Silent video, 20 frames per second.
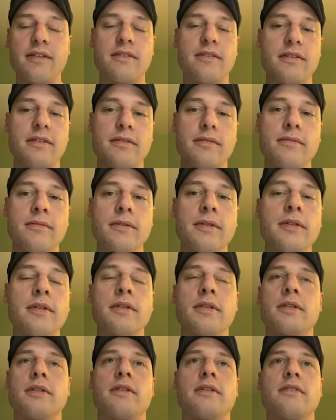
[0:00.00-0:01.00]
So
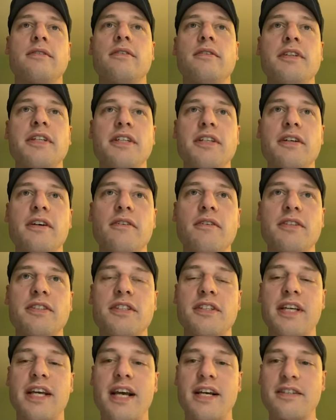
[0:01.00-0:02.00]
no need to go
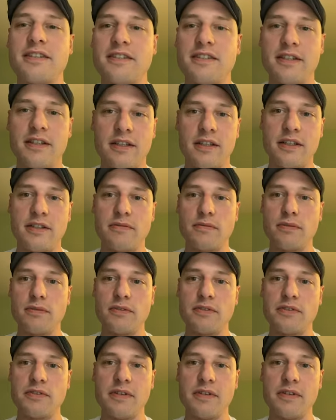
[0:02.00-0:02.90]
into the access and allies rules.